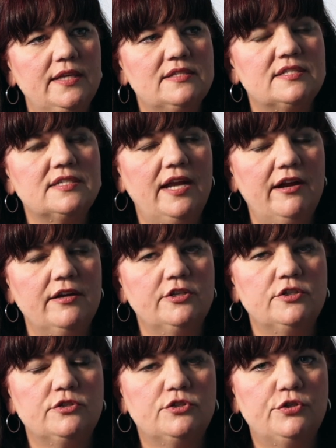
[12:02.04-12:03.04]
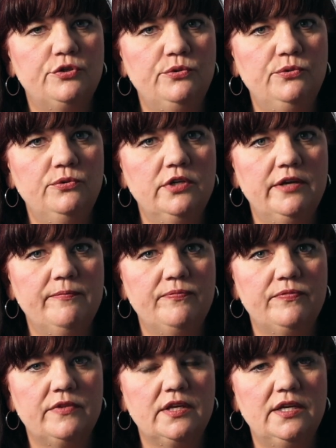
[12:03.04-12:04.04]
scared
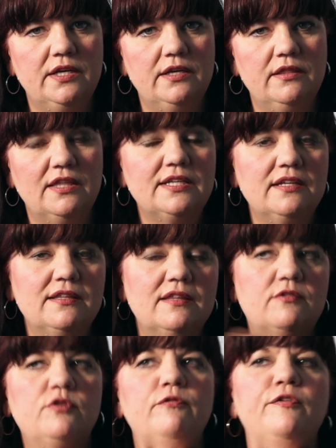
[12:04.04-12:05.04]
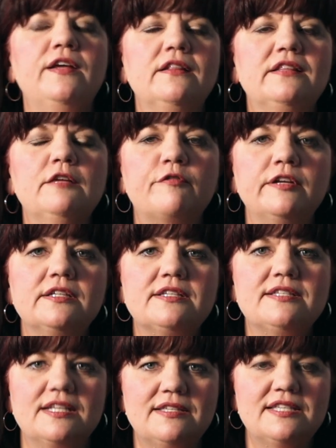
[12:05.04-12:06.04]
to feel different
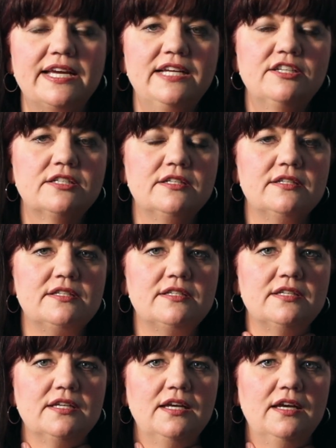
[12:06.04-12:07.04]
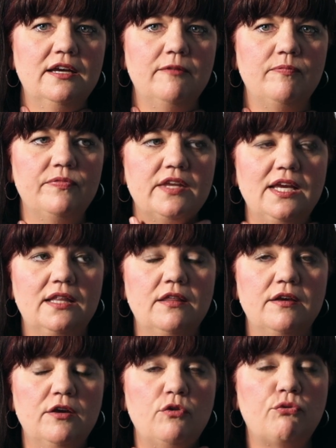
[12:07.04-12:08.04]
sensations in
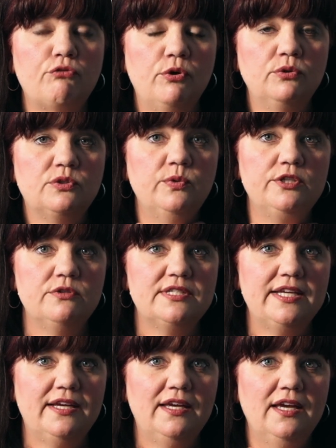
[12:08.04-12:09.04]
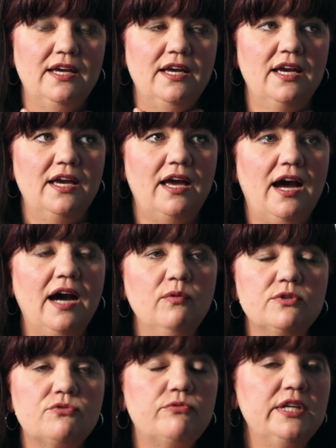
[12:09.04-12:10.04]
the throat when you sing. I
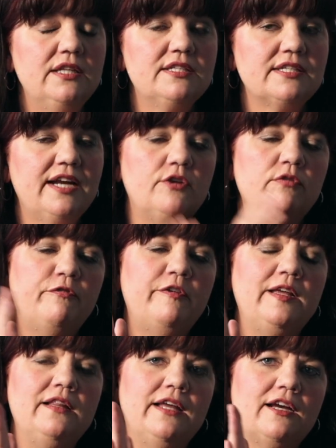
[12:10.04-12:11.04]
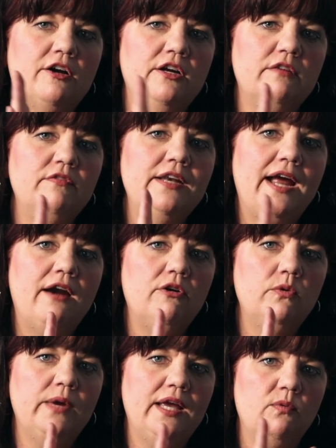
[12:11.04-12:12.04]
was really scared to feel a kind of
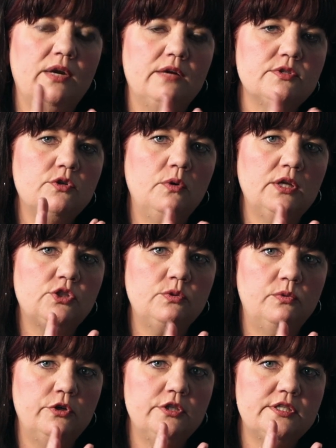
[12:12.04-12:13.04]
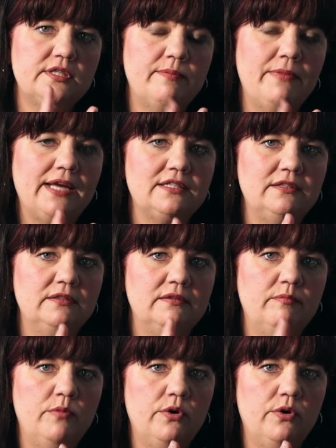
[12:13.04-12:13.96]
narrowing when I was going towards the metallic